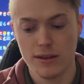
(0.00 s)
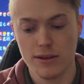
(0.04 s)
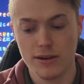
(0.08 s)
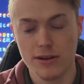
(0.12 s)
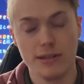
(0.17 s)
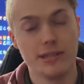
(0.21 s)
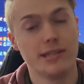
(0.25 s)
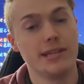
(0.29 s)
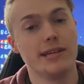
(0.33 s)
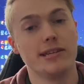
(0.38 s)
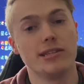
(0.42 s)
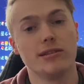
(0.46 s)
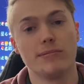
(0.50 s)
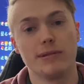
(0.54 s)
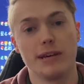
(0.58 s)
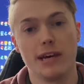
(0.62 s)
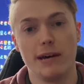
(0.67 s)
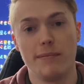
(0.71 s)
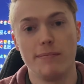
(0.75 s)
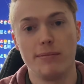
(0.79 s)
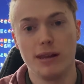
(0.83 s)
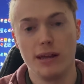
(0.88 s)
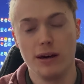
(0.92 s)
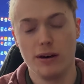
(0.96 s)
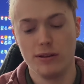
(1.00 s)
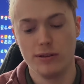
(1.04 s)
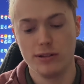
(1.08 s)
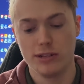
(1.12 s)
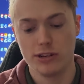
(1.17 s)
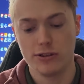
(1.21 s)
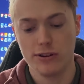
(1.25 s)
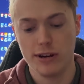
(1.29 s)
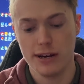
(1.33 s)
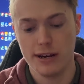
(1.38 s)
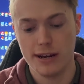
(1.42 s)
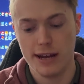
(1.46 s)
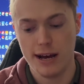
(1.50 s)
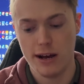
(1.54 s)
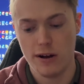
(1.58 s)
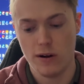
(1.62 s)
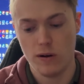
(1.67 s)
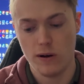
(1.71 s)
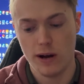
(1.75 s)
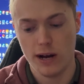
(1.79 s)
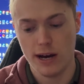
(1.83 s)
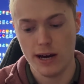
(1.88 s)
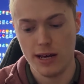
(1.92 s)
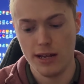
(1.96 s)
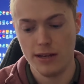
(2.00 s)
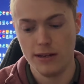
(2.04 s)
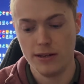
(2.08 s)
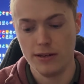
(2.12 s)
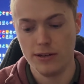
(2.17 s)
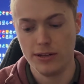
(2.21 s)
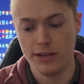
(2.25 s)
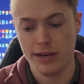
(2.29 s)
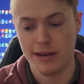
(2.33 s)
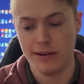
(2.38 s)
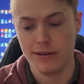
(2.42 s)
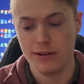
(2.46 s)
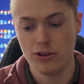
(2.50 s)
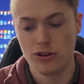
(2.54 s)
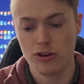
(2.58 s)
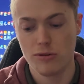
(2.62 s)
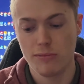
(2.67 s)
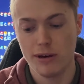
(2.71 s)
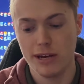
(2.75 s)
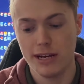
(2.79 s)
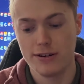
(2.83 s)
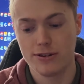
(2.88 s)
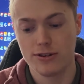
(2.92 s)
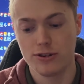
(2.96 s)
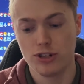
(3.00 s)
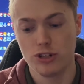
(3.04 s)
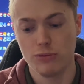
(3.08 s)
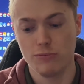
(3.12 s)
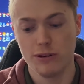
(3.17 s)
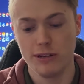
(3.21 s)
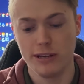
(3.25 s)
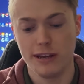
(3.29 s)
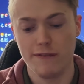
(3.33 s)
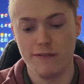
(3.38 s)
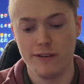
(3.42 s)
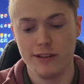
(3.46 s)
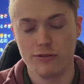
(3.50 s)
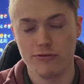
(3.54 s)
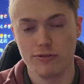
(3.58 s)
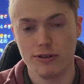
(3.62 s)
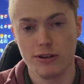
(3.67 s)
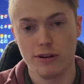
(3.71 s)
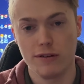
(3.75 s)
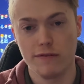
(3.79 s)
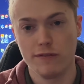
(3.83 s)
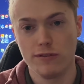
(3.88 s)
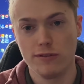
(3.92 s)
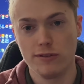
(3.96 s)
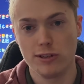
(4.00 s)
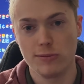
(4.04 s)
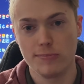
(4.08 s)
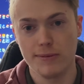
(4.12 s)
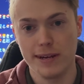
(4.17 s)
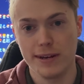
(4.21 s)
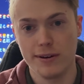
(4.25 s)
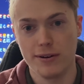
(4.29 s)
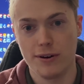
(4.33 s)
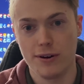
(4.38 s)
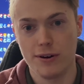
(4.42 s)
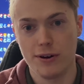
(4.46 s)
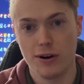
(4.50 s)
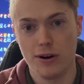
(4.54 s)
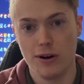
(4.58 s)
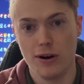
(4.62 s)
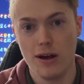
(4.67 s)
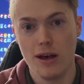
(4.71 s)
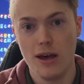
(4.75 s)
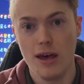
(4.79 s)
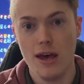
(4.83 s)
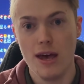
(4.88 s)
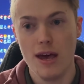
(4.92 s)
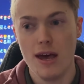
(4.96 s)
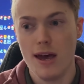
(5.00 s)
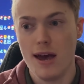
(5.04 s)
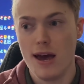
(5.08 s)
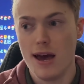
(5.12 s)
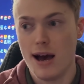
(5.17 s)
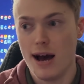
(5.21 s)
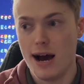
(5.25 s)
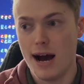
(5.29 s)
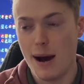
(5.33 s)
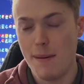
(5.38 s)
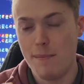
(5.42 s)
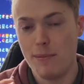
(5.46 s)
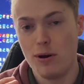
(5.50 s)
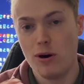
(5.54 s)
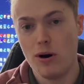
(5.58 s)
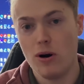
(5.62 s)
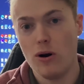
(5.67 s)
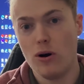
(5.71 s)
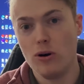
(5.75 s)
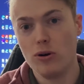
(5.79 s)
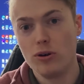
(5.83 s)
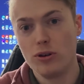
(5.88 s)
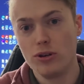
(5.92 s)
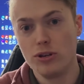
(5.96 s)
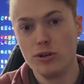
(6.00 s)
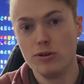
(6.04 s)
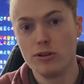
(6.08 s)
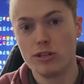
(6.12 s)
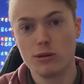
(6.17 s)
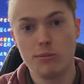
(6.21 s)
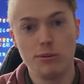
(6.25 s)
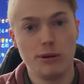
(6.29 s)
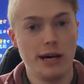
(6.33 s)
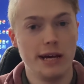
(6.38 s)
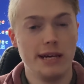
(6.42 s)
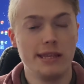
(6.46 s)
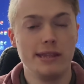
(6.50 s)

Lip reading: can see some gameplay on the screen now, and yeah, you can make your judgment if it's running at full speed or not. I'm not used to playing